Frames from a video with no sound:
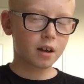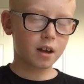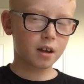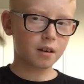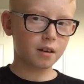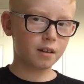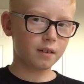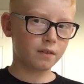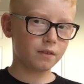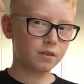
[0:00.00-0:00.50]

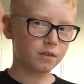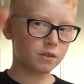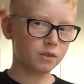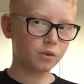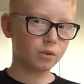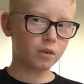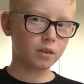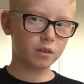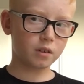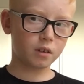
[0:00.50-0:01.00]
As
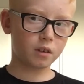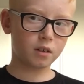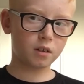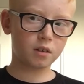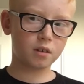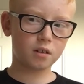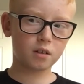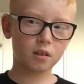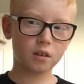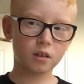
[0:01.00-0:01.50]
you can
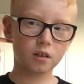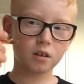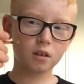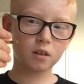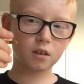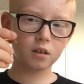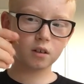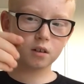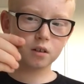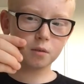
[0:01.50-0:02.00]

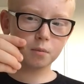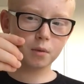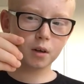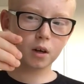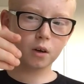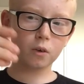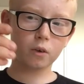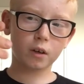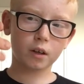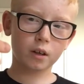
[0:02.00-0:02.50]
see, it's
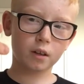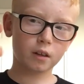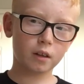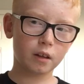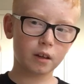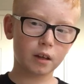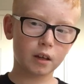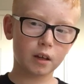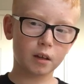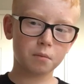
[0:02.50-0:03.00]
about like
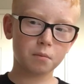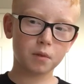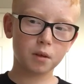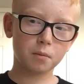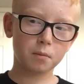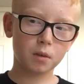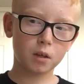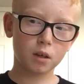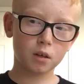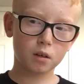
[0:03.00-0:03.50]

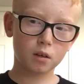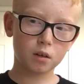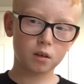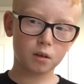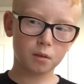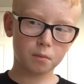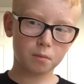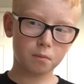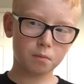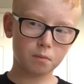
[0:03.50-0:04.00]
maybe
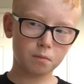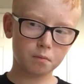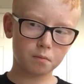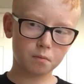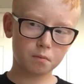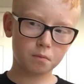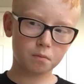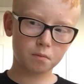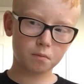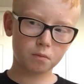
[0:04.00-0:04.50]

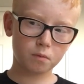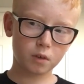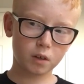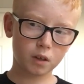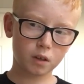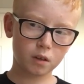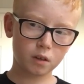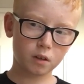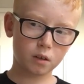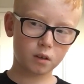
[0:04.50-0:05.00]

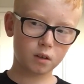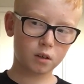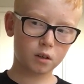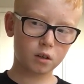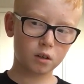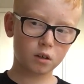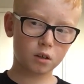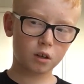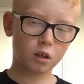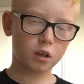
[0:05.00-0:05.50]
like
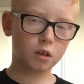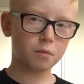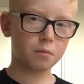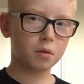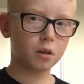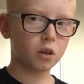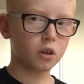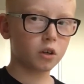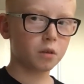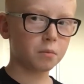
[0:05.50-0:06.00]
that
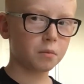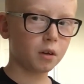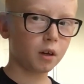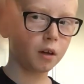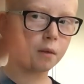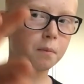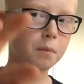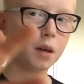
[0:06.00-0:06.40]
compared to my